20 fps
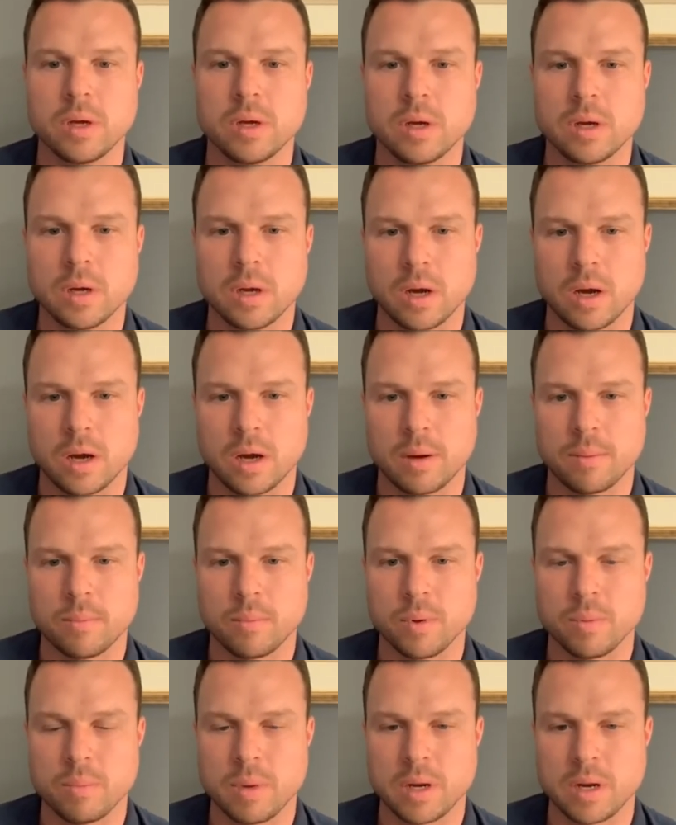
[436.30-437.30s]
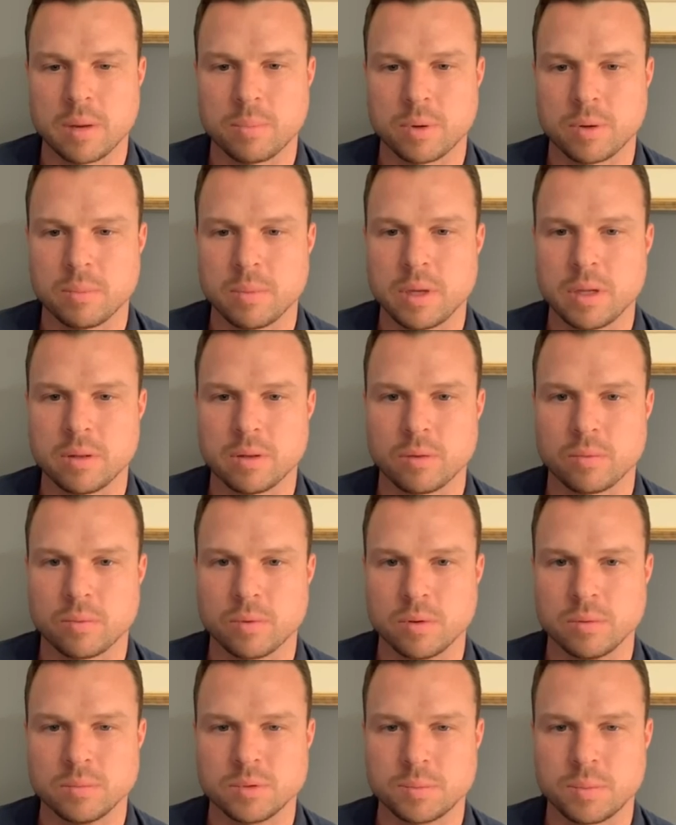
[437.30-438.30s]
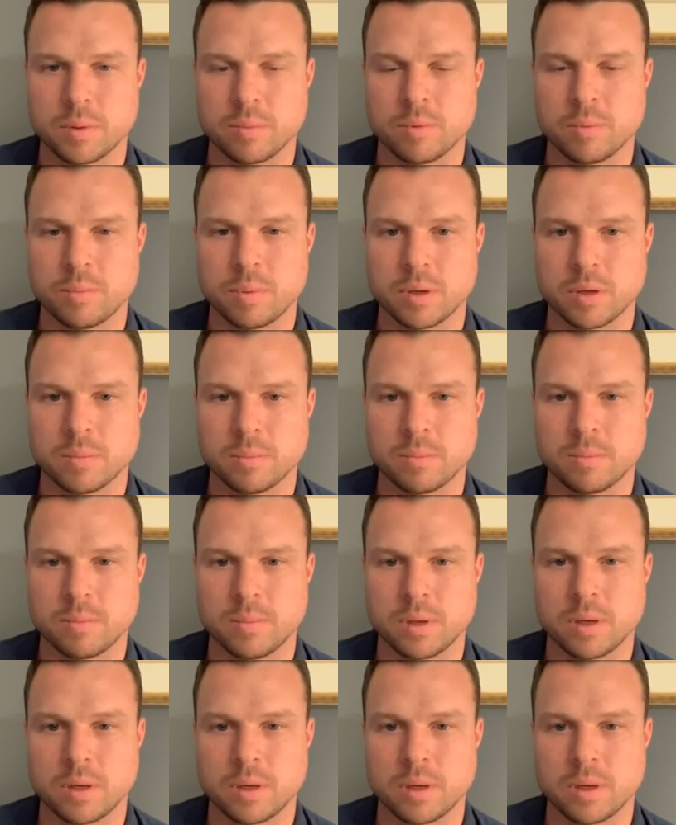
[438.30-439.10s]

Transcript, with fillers: um, we may not put them in the rooms, but we'll put them.